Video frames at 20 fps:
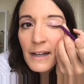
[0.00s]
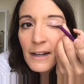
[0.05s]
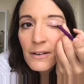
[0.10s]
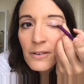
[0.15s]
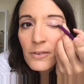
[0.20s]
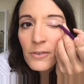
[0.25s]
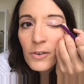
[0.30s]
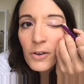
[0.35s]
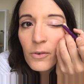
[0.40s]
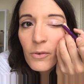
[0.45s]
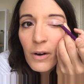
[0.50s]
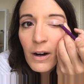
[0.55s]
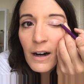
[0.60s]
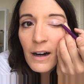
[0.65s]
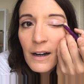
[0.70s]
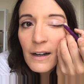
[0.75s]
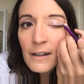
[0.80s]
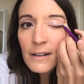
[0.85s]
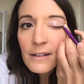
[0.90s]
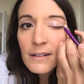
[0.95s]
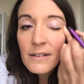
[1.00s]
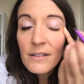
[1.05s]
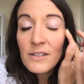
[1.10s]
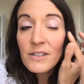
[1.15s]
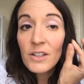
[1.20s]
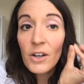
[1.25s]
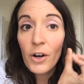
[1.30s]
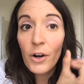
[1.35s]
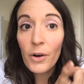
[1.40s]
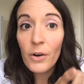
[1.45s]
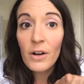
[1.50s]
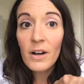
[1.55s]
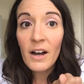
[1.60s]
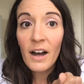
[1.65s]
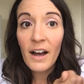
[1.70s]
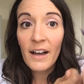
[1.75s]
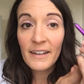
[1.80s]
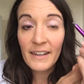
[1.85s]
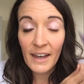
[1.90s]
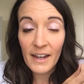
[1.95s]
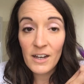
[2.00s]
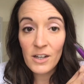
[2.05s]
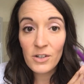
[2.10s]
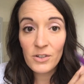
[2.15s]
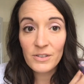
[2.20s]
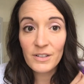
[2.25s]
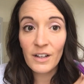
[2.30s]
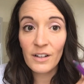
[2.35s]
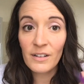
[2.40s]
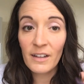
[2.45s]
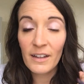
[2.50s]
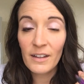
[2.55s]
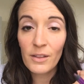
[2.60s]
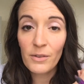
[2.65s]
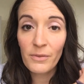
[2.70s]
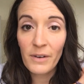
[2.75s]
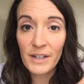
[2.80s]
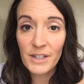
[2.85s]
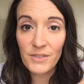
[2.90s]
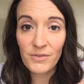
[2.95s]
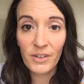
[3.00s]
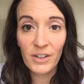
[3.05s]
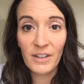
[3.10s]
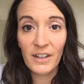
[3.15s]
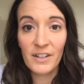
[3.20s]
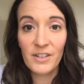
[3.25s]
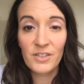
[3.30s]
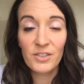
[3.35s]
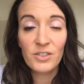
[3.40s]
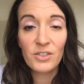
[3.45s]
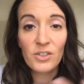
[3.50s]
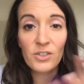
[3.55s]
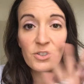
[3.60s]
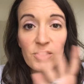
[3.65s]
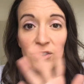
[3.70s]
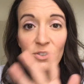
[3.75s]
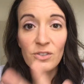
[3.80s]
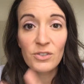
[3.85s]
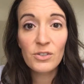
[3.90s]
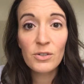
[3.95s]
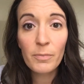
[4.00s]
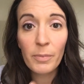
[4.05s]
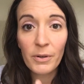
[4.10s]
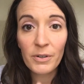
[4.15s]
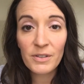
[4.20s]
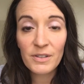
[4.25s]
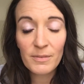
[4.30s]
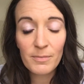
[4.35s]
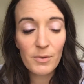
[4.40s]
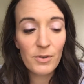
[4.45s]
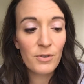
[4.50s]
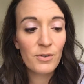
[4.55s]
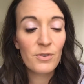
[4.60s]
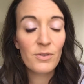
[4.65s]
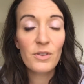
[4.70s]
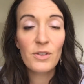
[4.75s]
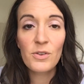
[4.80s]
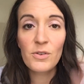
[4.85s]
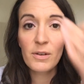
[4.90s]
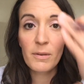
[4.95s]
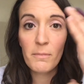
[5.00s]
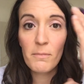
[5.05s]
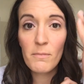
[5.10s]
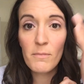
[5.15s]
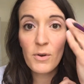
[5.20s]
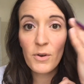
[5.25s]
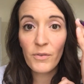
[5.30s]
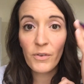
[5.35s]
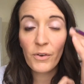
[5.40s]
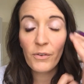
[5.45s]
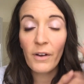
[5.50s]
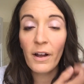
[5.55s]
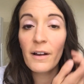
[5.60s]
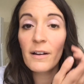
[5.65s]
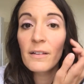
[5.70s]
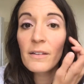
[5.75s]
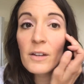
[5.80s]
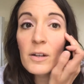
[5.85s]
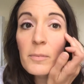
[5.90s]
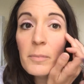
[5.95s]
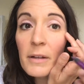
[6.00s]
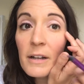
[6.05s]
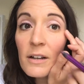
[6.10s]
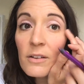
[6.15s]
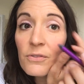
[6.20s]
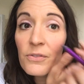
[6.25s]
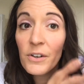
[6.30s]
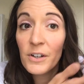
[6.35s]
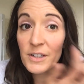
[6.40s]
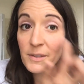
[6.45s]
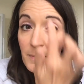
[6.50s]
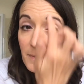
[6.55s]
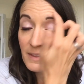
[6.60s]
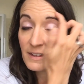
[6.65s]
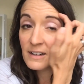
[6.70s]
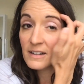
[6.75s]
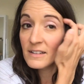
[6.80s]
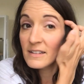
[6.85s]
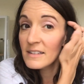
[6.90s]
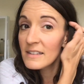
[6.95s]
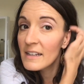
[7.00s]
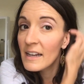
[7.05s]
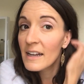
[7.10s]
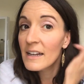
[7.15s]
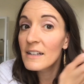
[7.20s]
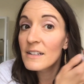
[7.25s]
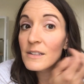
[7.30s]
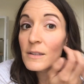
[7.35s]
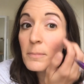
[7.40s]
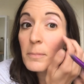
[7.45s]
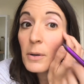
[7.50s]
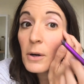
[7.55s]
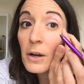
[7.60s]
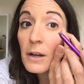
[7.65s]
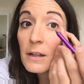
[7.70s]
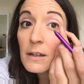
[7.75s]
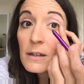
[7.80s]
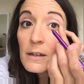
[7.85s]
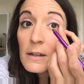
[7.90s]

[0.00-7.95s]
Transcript: I don't know why. So again, it goes on like the rest of our liners, super smooth. You can move it around a little bit at first, but then it stays put.